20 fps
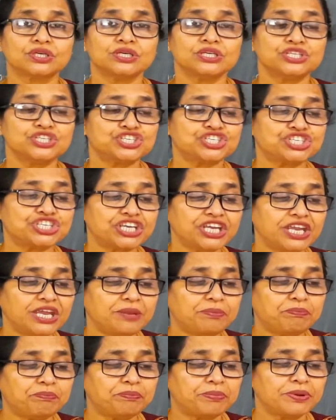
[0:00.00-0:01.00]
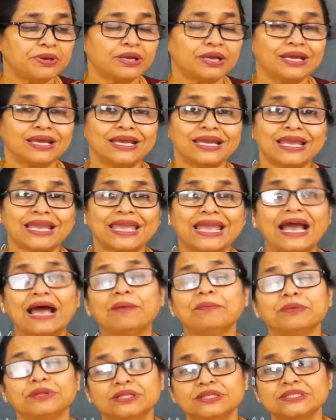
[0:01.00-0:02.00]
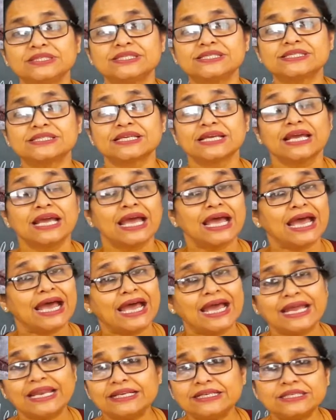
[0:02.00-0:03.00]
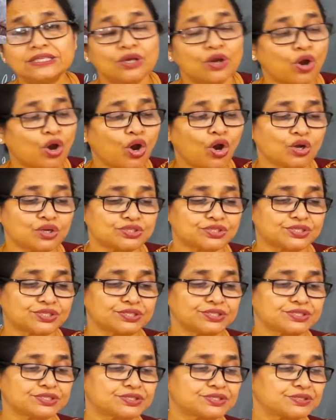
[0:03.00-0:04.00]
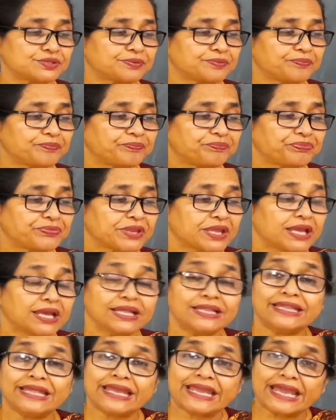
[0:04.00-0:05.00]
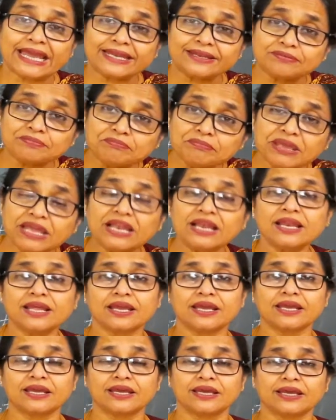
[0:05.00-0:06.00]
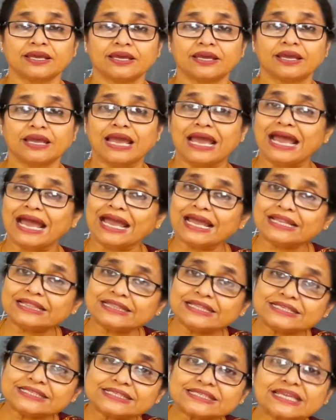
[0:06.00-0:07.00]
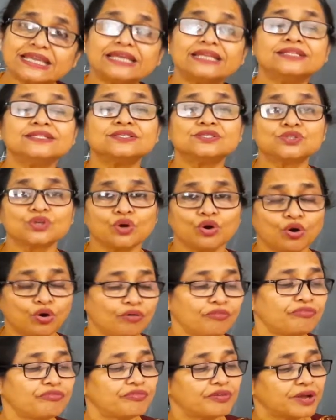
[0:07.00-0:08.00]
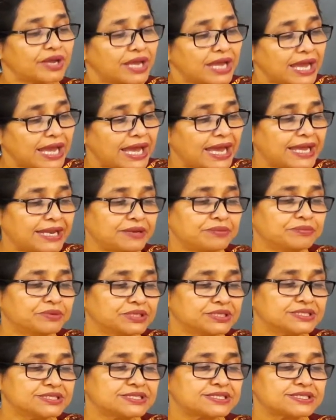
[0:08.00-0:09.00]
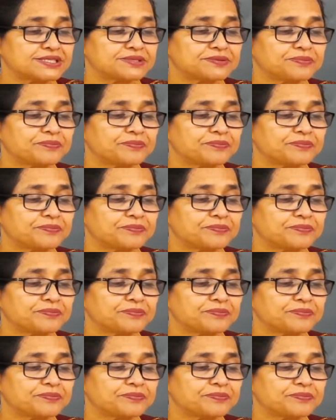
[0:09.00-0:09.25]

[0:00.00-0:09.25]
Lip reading: sheep, camels and horses. They get milk and the skins of animals.